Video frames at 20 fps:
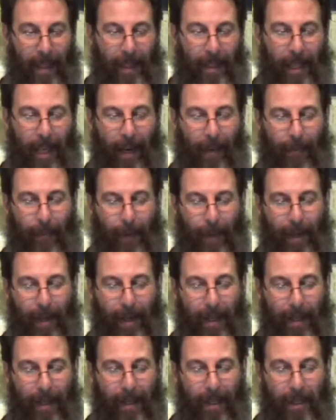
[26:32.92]

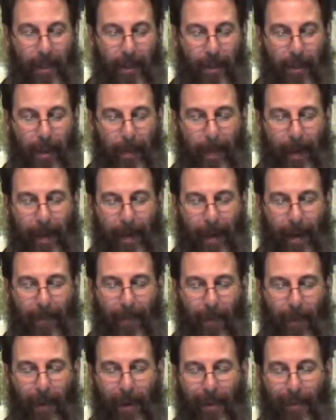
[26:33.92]
Therefore, stripping
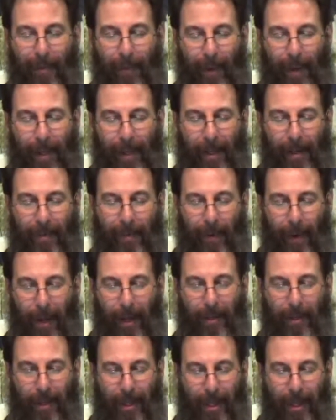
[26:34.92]
off all
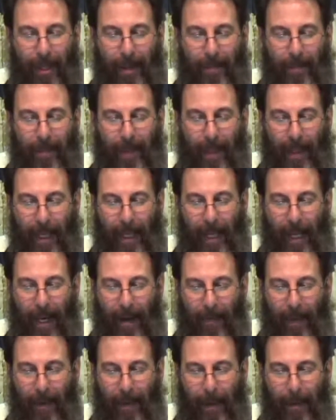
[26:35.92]
falsehood, let
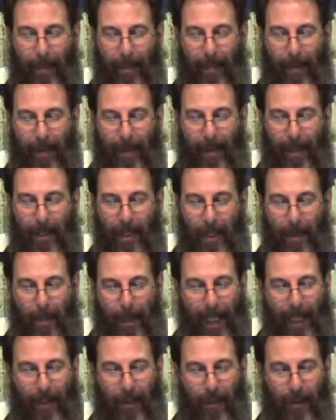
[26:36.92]
everyone
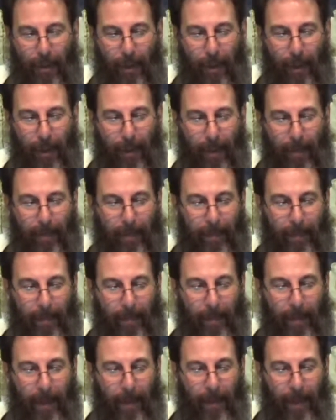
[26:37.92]
speak truth
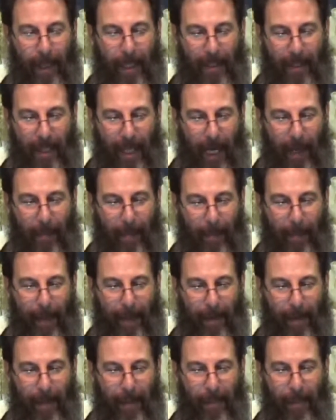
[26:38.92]
with his neighbor
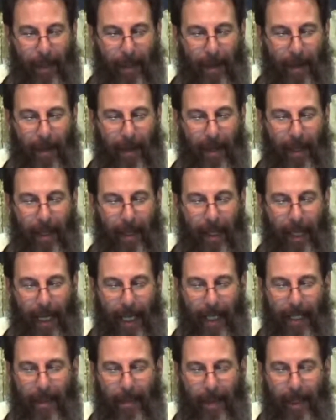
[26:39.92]
because we are
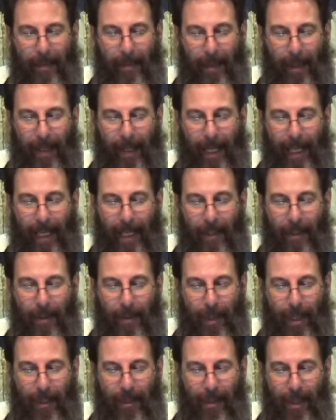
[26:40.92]
intimately related
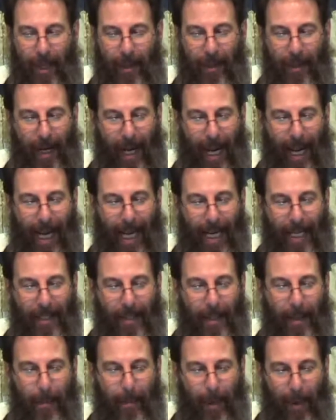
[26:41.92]
to each other
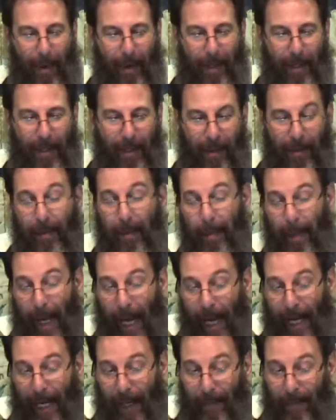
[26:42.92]
as parts of a
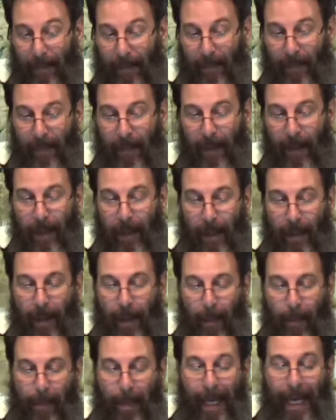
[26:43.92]
body.
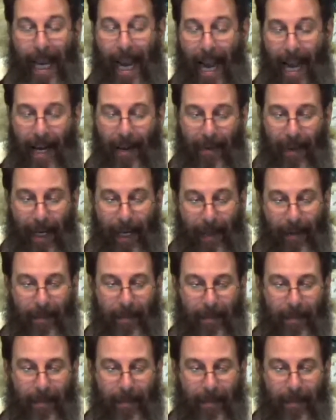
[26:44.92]
Be angry.